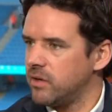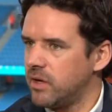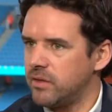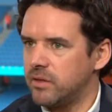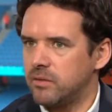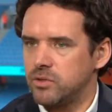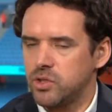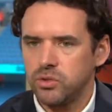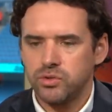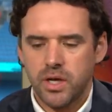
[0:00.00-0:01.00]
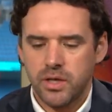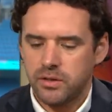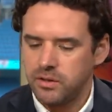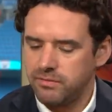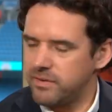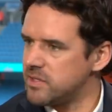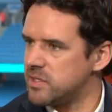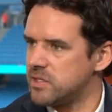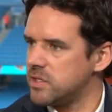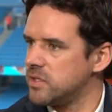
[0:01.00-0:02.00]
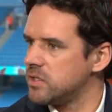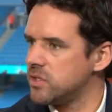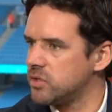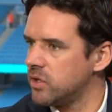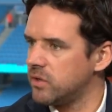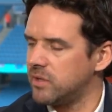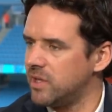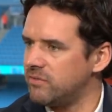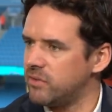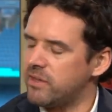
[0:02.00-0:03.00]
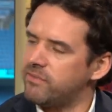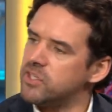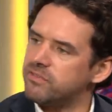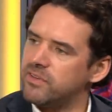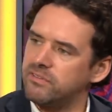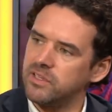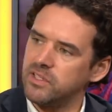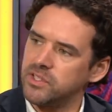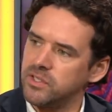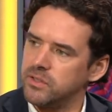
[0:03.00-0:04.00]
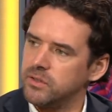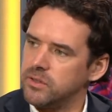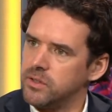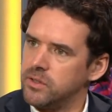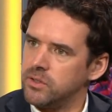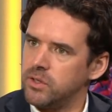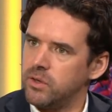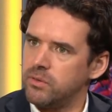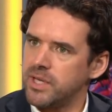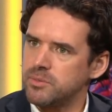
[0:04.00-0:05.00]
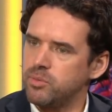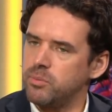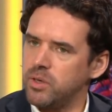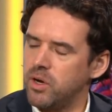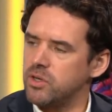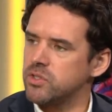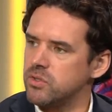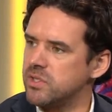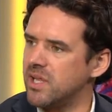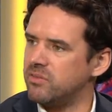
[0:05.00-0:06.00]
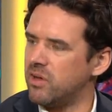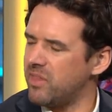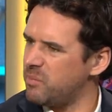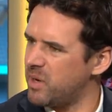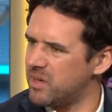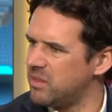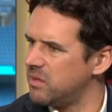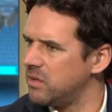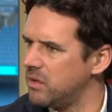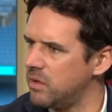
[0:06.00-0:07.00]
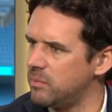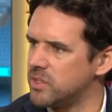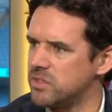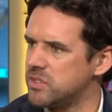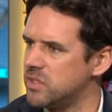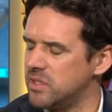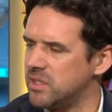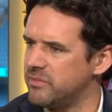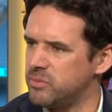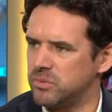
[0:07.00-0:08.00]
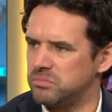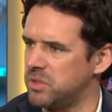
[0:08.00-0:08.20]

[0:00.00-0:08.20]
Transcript: I think Joe's right. The defence is not at the level. They finished fifth last year. You know, that's probably Arsenal's level. Are they better than Manchester City and Liverpool?